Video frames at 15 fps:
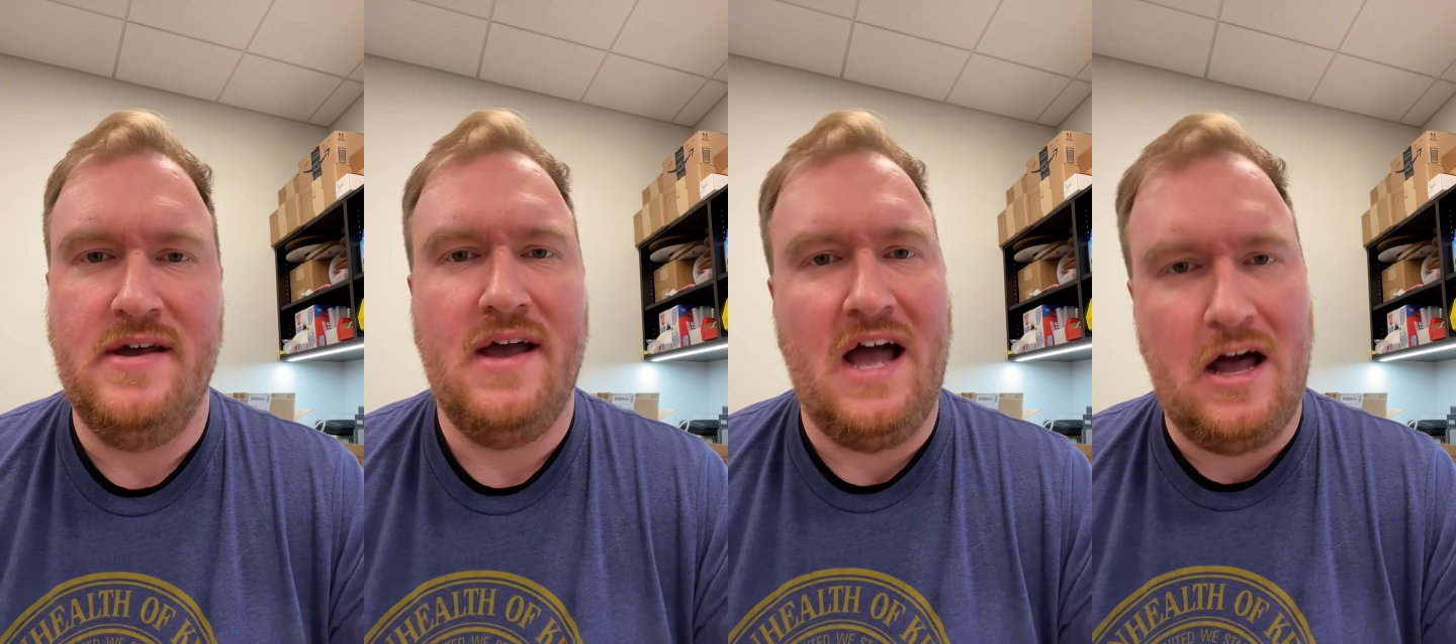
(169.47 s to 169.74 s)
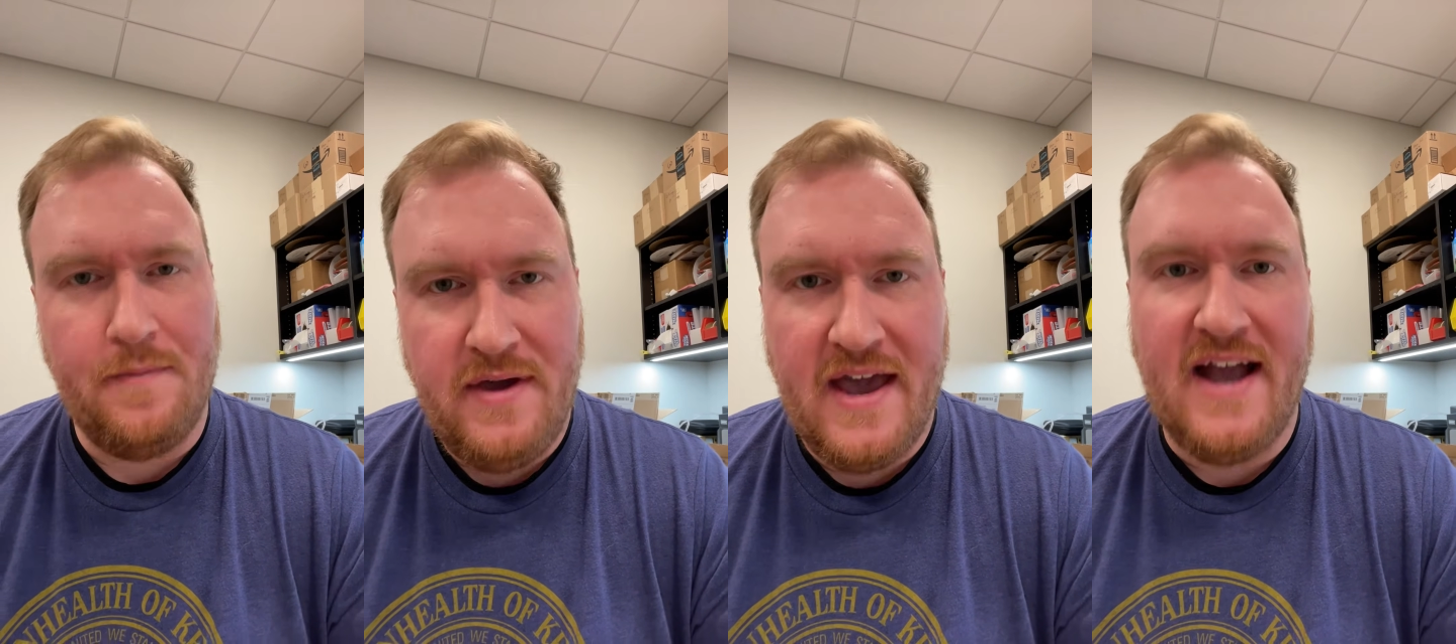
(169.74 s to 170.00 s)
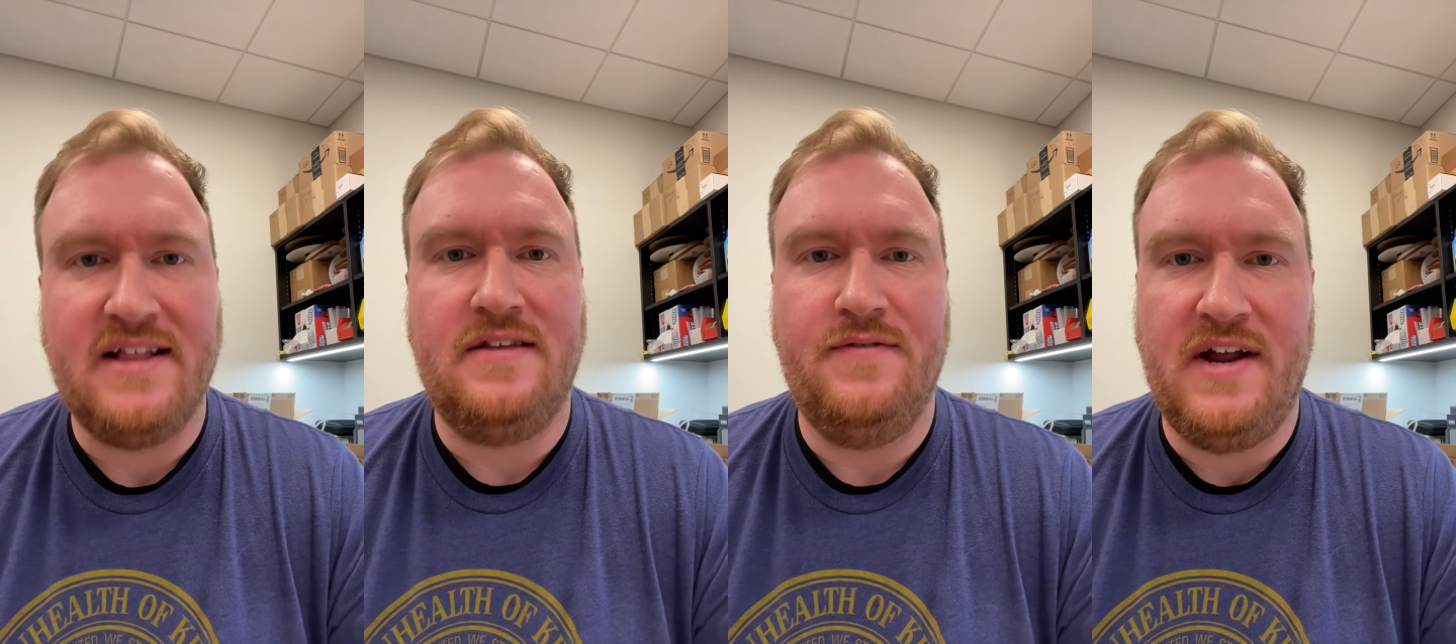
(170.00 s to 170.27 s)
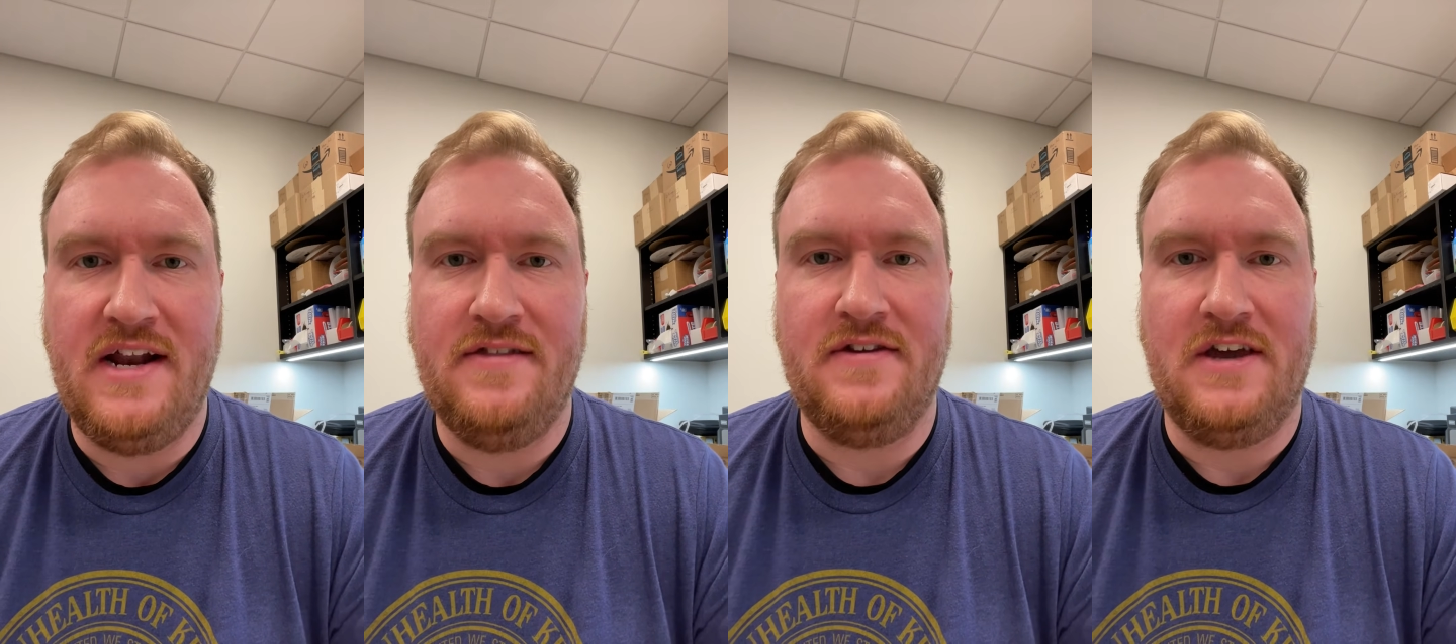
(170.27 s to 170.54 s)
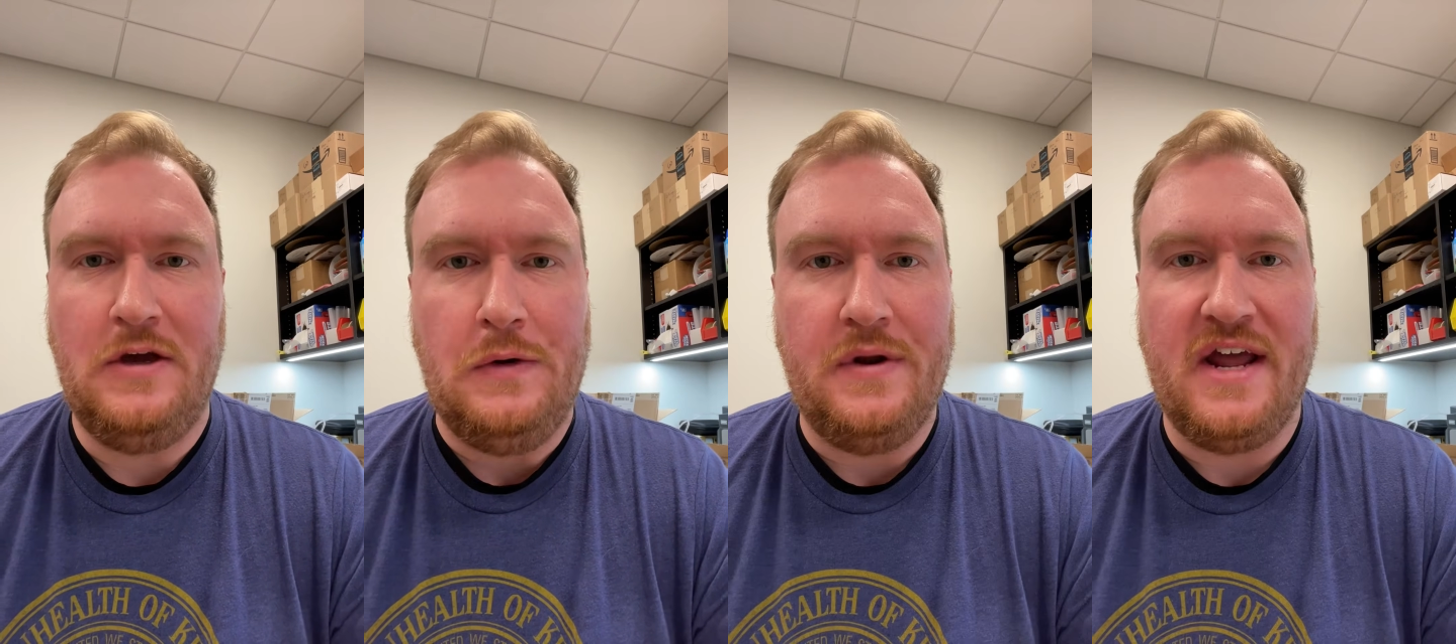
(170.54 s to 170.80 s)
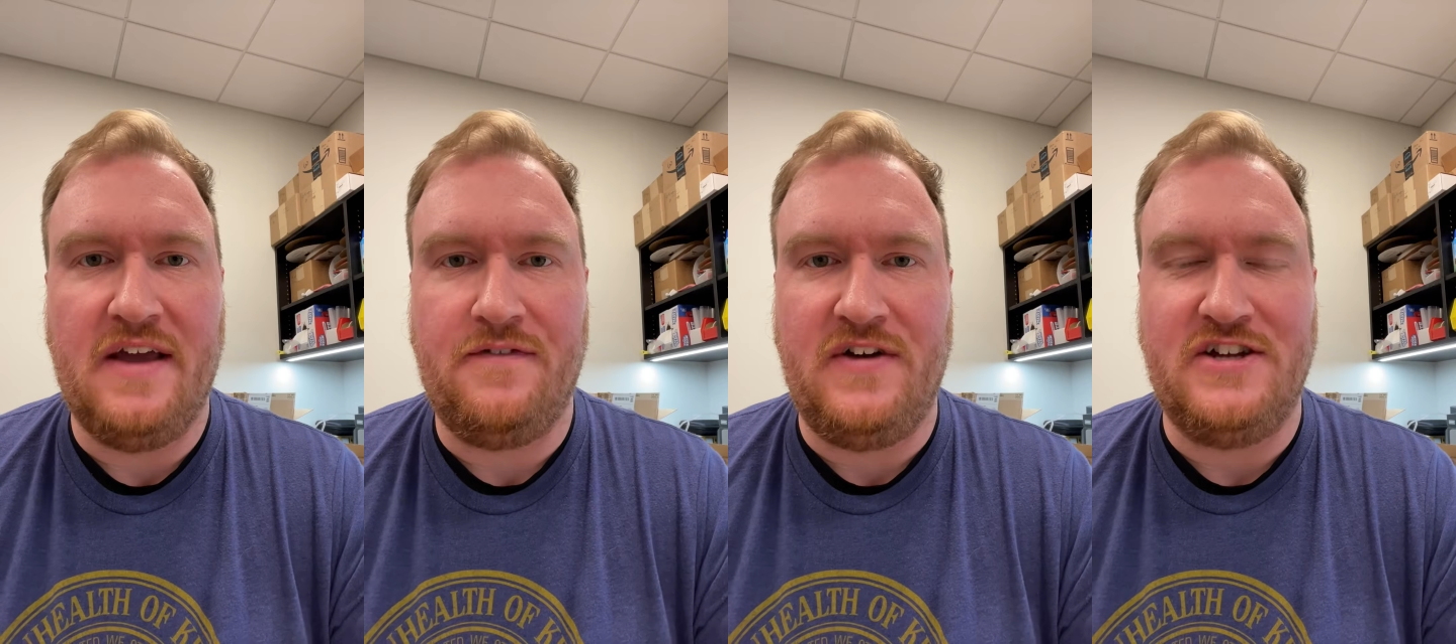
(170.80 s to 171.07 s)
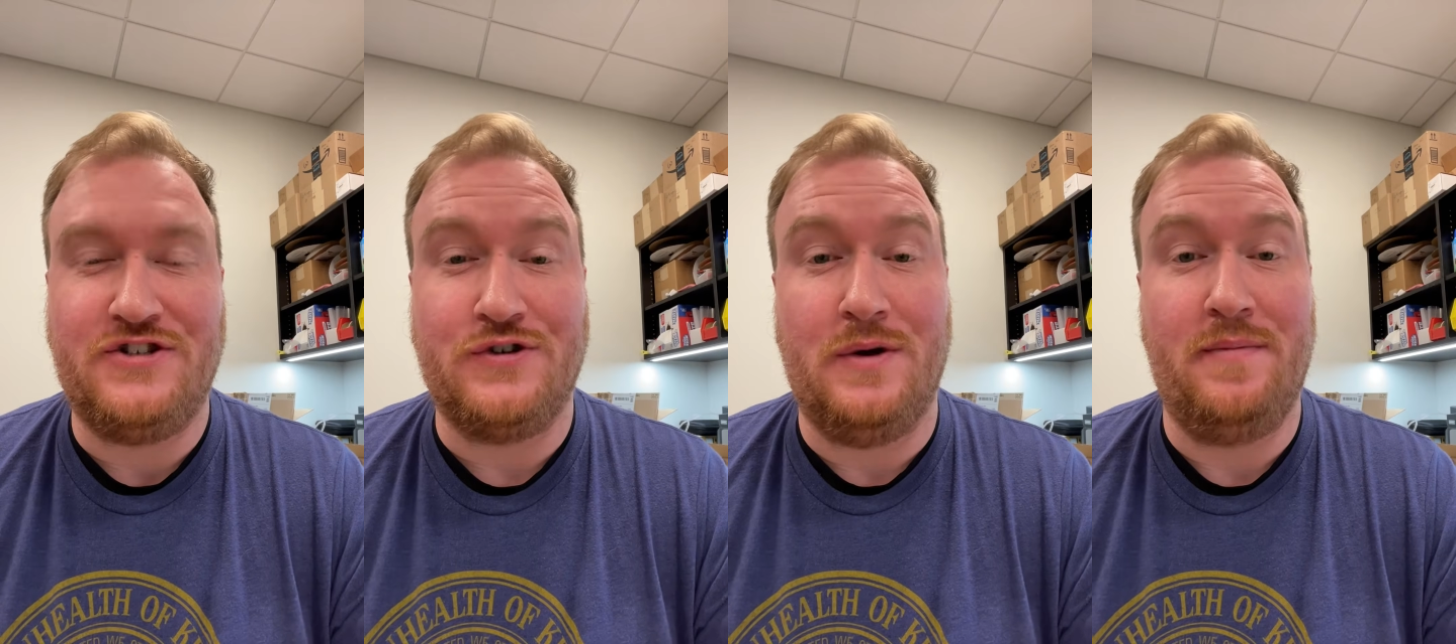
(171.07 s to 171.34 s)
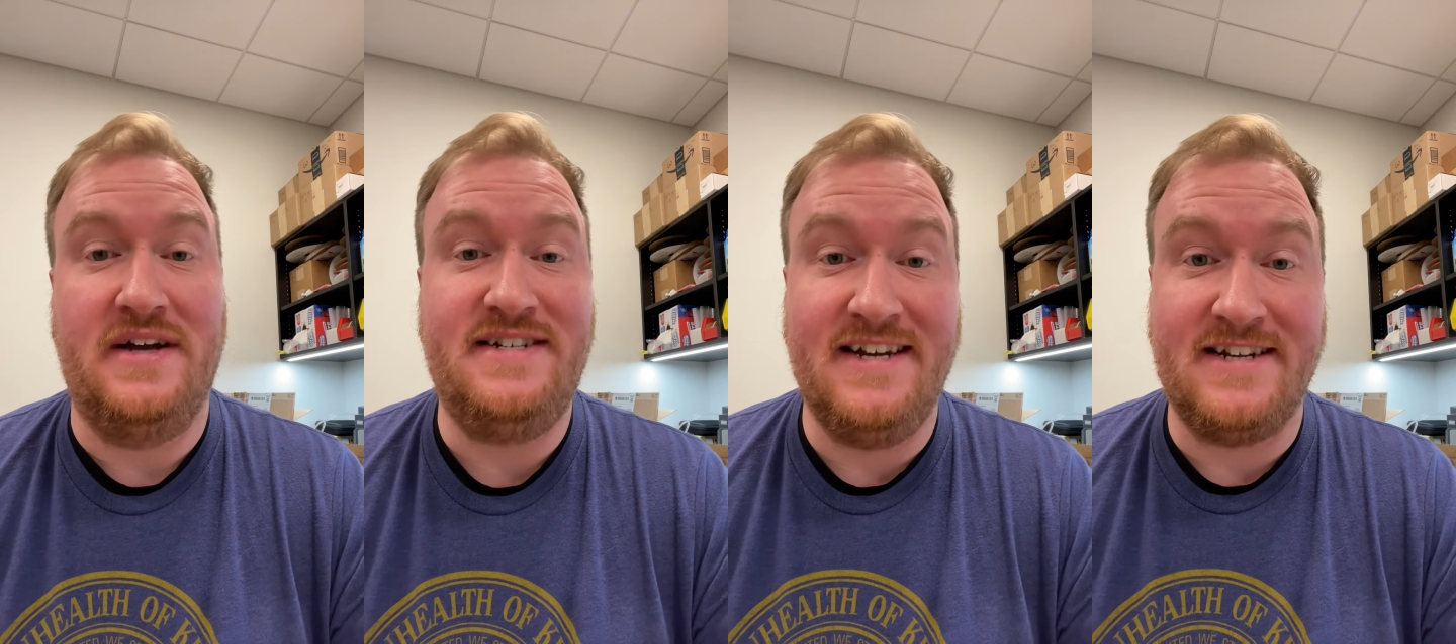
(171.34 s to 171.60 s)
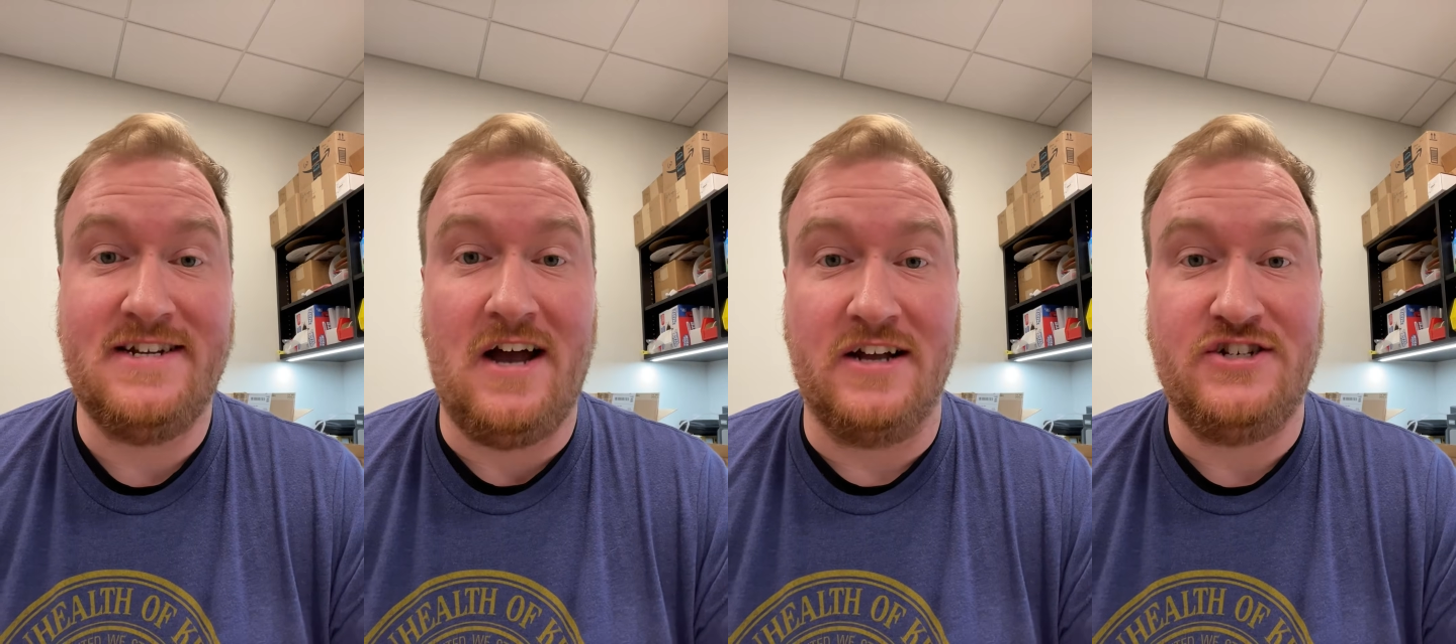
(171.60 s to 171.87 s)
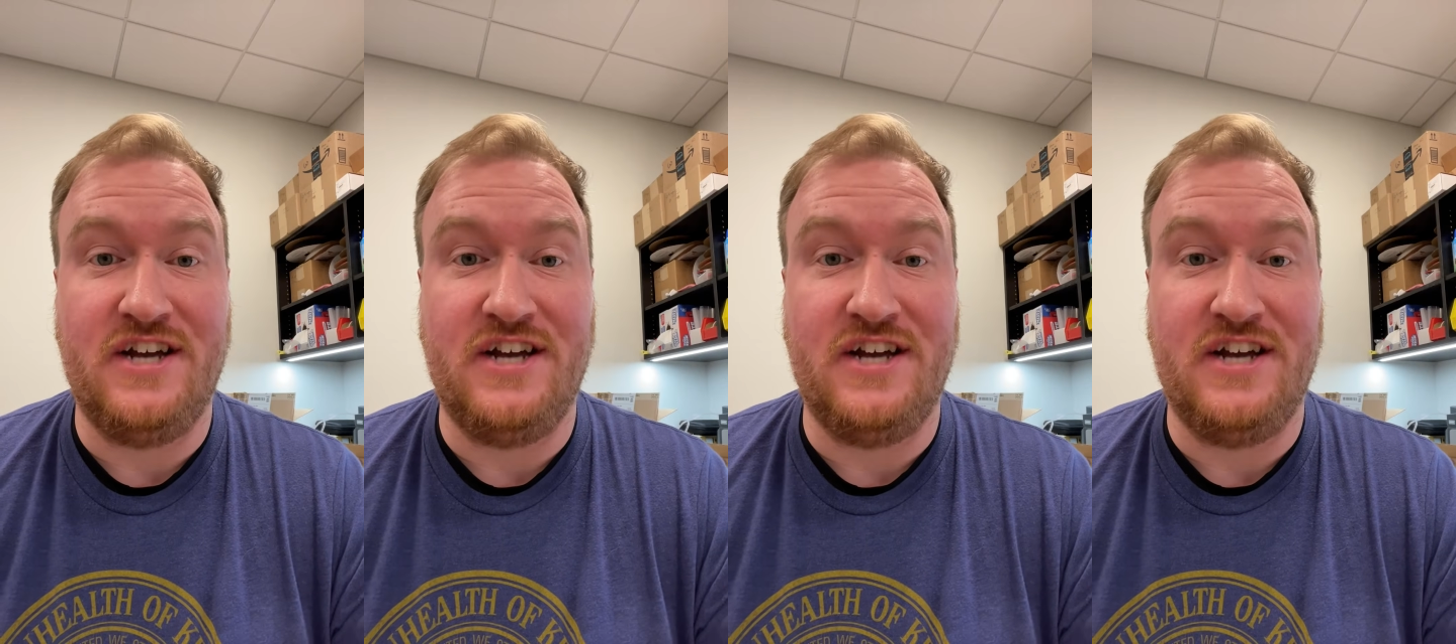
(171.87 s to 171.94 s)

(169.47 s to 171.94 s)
I'll be activating the Q&A feature on my TikTok